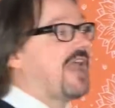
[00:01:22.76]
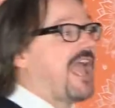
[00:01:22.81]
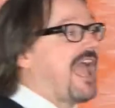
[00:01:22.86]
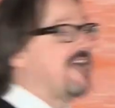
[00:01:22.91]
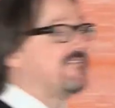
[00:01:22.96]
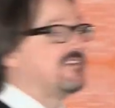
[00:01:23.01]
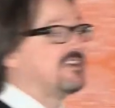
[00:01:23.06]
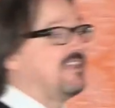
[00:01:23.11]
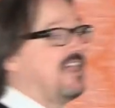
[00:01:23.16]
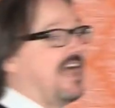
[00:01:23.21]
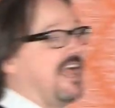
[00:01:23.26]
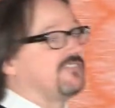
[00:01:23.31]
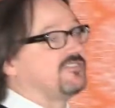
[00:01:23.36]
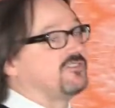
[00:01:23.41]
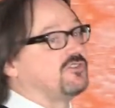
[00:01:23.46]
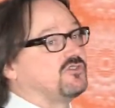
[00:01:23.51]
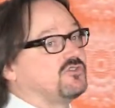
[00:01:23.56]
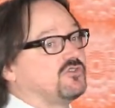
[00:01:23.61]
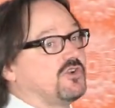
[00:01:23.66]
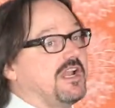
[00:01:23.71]
have a
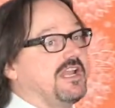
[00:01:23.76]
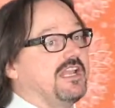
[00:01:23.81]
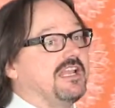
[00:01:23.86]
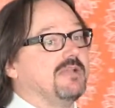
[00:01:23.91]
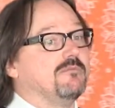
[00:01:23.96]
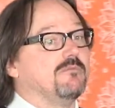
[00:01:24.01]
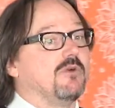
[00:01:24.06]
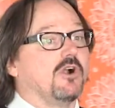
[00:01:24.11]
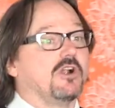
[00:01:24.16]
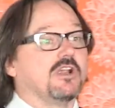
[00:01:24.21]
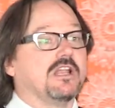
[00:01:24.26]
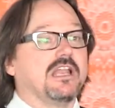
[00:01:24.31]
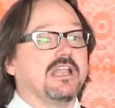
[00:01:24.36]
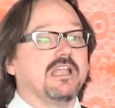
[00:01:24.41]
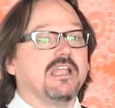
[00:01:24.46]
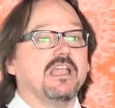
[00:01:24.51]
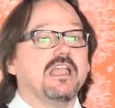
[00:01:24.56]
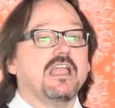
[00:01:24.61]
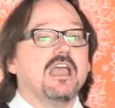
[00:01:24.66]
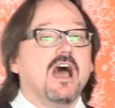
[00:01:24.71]
classical training in marketing.